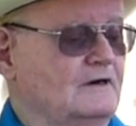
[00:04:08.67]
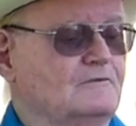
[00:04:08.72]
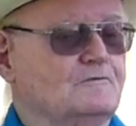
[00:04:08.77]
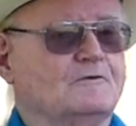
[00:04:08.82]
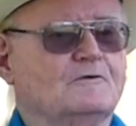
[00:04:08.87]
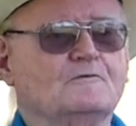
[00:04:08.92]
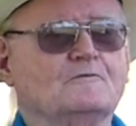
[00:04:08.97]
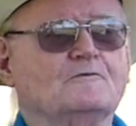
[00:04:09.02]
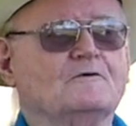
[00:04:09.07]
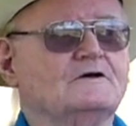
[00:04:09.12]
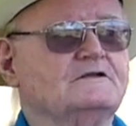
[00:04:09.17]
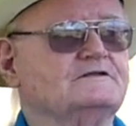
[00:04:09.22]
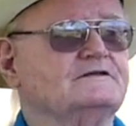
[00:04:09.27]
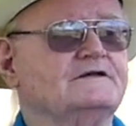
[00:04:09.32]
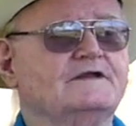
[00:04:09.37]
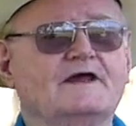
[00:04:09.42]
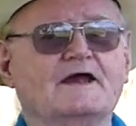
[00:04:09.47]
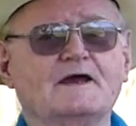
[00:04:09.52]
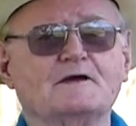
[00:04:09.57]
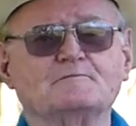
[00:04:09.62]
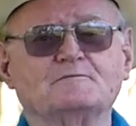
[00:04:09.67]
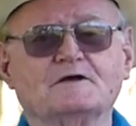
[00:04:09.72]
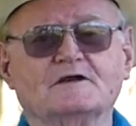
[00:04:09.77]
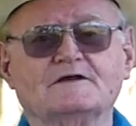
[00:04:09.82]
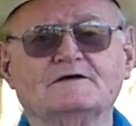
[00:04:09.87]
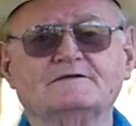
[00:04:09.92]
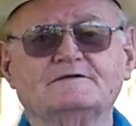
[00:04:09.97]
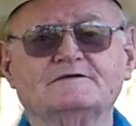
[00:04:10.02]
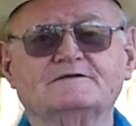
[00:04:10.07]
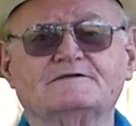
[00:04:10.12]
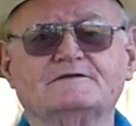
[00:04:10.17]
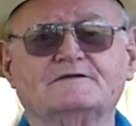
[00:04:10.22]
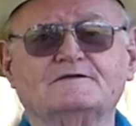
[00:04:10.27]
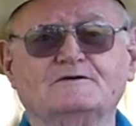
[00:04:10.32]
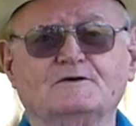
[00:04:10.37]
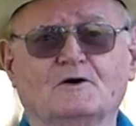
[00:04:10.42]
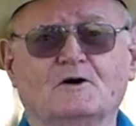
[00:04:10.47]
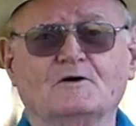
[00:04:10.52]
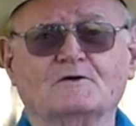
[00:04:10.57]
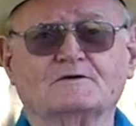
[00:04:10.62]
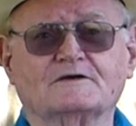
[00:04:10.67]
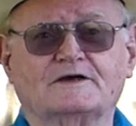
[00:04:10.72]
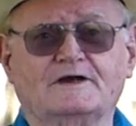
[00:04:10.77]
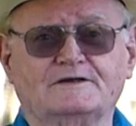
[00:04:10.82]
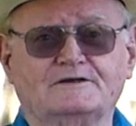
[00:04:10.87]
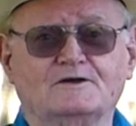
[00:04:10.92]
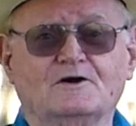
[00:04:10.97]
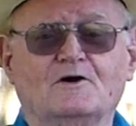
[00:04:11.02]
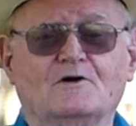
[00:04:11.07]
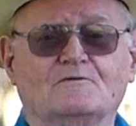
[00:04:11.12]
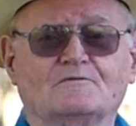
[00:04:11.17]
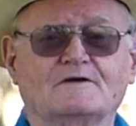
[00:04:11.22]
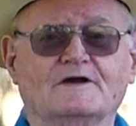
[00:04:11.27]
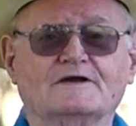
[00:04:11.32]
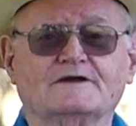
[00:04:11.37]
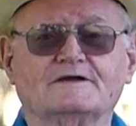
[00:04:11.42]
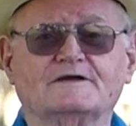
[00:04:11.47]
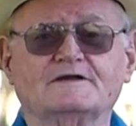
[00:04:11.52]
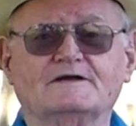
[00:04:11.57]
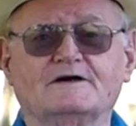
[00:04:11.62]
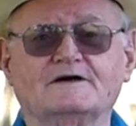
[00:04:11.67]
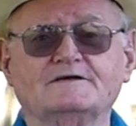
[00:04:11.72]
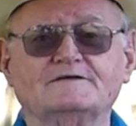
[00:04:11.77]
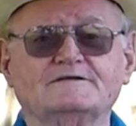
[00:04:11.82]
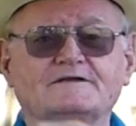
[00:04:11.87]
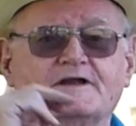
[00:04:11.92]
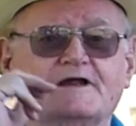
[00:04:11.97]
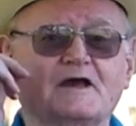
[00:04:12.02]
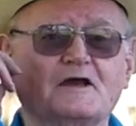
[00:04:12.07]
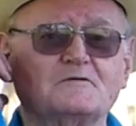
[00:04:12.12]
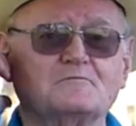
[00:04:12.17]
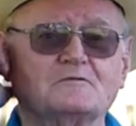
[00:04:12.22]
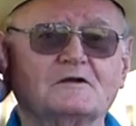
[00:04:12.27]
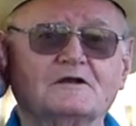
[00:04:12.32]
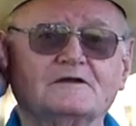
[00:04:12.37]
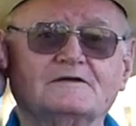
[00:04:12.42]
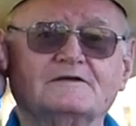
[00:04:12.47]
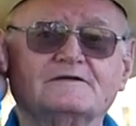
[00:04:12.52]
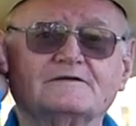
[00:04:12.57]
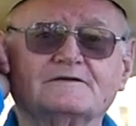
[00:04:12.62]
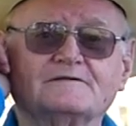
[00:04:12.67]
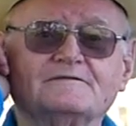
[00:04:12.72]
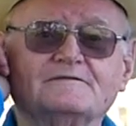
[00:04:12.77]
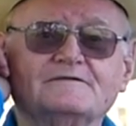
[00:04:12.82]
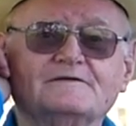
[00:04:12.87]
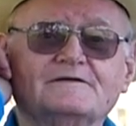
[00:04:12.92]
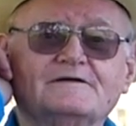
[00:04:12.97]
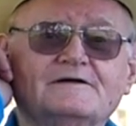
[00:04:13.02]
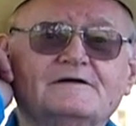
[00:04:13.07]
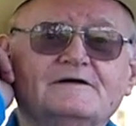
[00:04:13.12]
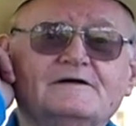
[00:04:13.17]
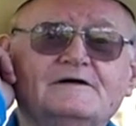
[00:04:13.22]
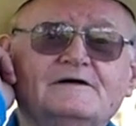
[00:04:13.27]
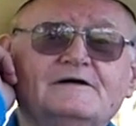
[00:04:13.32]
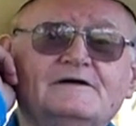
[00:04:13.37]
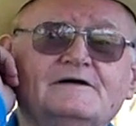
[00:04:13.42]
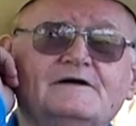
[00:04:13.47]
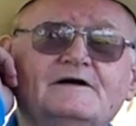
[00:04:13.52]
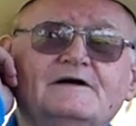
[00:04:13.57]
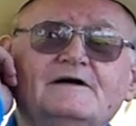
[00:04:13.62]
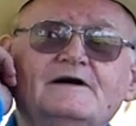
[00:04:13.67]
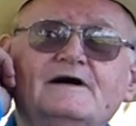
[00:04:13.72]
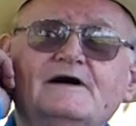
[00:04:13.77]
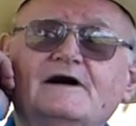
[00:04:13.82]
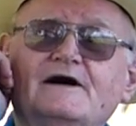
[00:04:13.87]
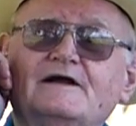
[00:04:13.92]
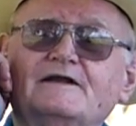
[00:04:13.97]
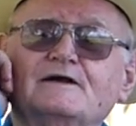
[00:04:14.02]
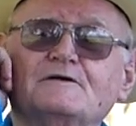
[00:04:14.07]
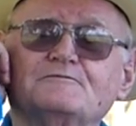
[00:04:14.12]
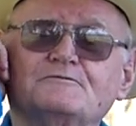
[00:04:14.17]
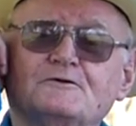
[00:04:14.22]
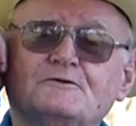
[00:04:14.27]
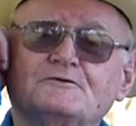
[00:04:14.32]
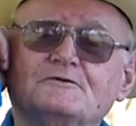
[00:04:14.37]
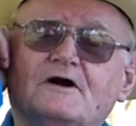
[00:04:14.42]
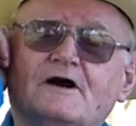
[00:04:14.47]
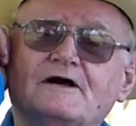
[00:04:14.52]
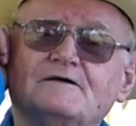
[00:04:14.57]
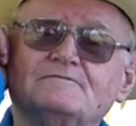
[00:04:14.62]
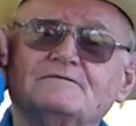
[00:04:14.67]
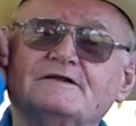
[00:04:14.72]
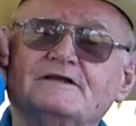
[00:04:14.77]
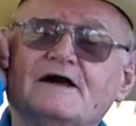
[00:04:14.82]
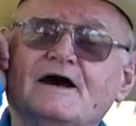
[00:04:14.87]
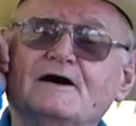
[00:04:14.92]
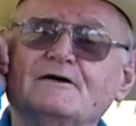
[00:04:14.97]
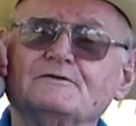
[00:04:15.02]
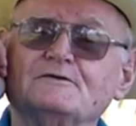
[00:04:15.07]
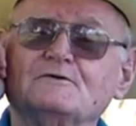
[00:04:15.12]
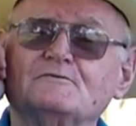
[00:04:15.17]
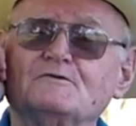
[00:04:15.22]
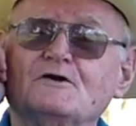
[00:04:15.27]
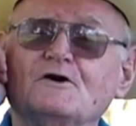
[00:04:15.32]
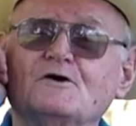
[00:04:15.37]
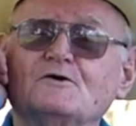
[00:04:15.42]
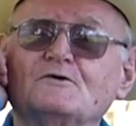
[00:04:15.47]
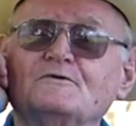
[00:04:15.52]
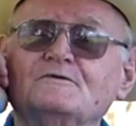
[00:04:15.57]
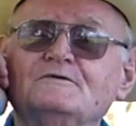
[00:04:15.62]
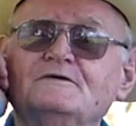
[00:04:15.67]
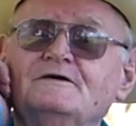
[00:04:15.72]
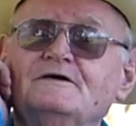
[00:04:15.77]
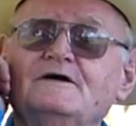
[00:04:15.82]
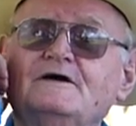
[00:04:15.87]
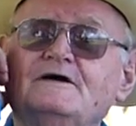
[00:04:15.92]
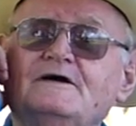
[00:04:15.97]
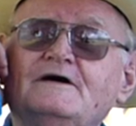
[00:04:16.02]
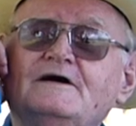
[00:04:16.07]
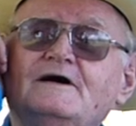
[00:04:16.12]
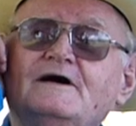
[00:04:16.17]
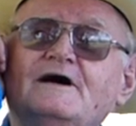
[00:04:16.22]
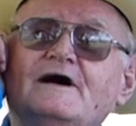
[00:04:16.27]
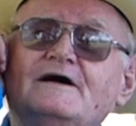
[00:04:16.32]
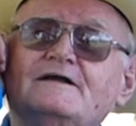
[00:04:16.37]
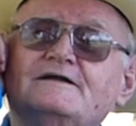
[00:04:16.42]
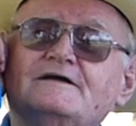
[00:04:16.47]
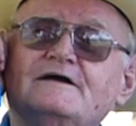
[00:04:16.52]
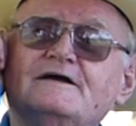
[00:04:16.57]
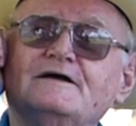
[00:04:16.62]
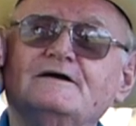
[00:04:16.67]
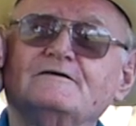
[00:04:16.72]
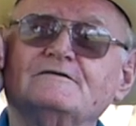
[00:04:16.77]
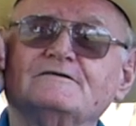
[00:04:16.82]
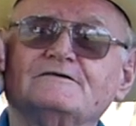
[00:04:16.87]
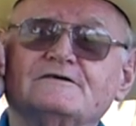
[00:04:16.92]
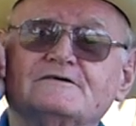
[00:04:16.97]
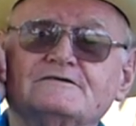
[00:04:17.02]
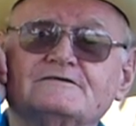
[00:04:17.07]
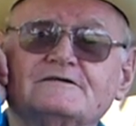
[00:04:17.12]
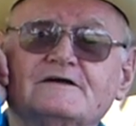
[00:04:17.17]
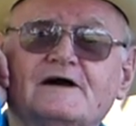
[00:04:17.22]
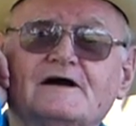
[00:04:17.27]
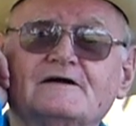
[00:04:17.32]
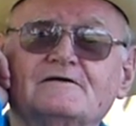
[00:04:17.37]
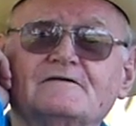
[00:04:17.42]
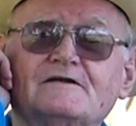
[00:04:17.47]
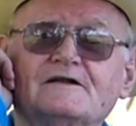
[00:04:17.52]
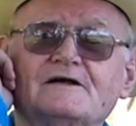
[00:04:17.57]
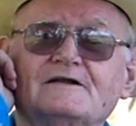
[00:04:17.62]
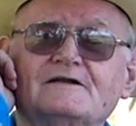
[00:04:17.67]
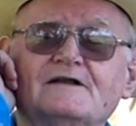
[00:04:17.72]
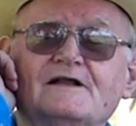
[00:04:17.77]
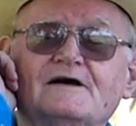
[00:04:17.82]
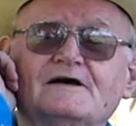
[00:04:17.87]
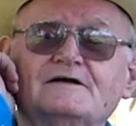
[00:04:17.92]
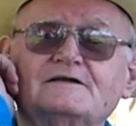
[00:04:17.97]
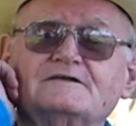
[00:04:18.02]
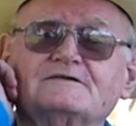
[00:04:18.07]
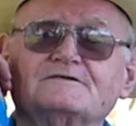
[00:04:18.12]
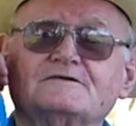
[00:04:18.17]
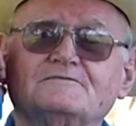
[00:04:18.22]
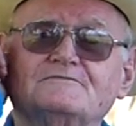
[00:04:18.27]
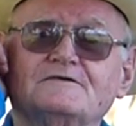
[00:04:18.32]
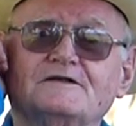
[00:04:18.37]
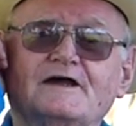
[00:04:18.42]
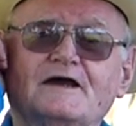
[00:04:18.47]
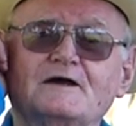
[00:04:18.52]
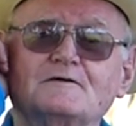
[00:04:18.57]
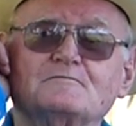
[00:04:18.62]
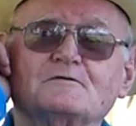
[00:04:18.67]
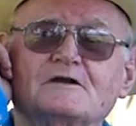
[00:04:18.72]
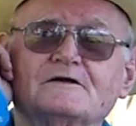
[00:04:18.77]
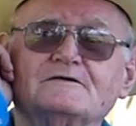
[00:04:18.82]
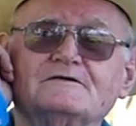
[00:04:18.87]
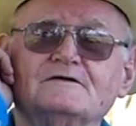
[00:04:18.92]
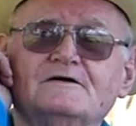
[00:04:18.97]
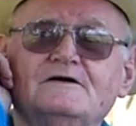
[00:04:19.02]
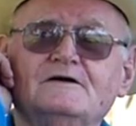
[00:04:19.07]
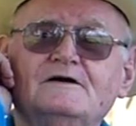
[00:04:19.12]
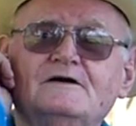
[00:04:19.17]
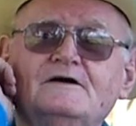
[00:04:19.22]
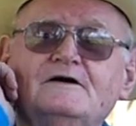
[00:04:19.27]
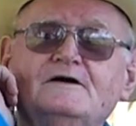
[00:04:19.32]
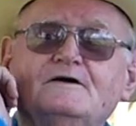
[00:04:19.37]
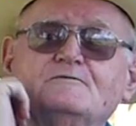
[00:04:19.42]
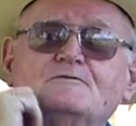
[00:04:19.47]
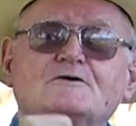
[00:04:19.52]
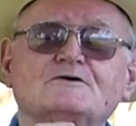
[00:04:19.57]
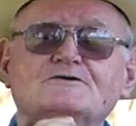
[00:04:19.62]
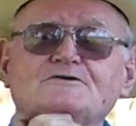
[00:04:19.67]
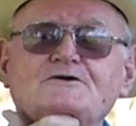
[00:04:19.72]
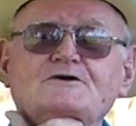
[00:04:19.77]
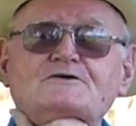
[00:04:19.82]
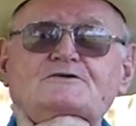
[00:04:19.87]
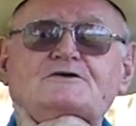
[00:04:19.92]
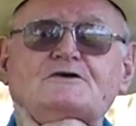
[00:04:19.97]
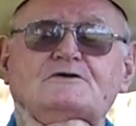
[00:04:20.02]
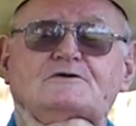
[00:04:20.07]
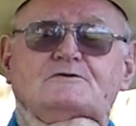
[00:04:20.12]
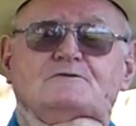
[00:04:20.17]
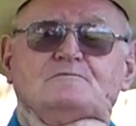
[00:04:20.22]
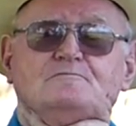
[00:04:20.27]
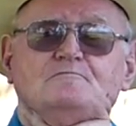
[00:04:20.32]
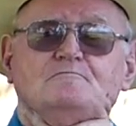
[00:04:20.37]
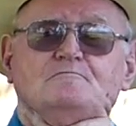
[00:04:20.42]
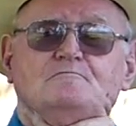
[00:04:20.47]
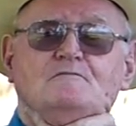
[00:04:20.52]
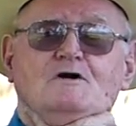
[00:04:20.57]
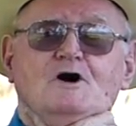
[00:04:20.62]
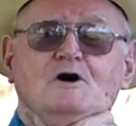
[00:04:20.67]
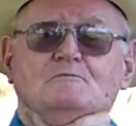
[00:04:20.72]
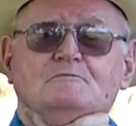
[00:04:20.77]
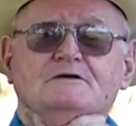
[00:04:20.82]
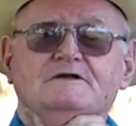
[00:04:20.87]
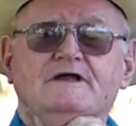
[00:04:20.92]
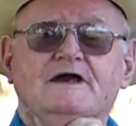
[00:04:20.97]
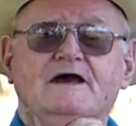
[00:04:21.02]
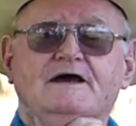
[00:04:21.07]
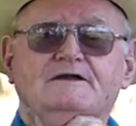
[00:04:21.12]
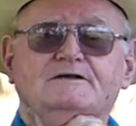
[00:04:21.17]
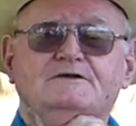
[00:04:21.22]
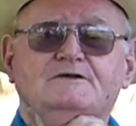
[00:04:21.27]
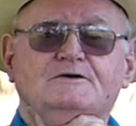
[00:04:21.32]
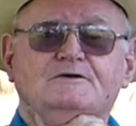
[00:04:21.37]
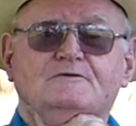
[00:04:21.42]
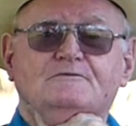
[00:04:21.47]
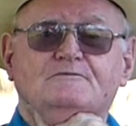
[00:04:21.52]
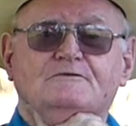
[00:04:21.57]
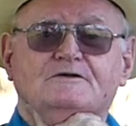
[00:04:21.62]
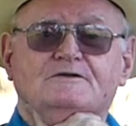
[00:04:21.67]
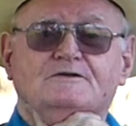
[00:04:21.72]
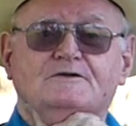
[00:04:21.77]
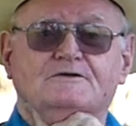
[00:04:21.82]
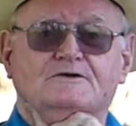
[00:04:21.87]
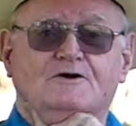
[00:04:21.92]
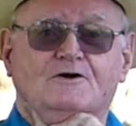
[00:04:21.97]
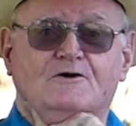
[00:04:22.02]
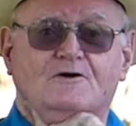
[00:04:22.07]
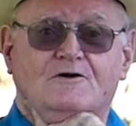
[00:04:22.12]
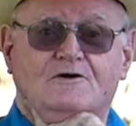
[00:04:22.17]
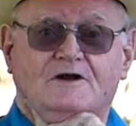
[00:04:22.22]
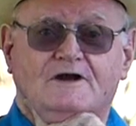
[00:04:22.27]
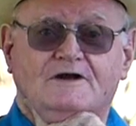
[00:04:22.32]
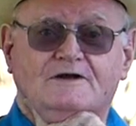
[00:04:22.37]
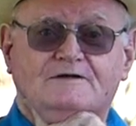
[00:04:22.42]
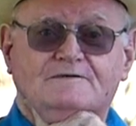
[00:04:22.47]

What's an ambulance? Can y'all recognize an ambulance? And if you're driving down the road and you hear the siren and lights of an ambulance, what should your mom or dad do with the car?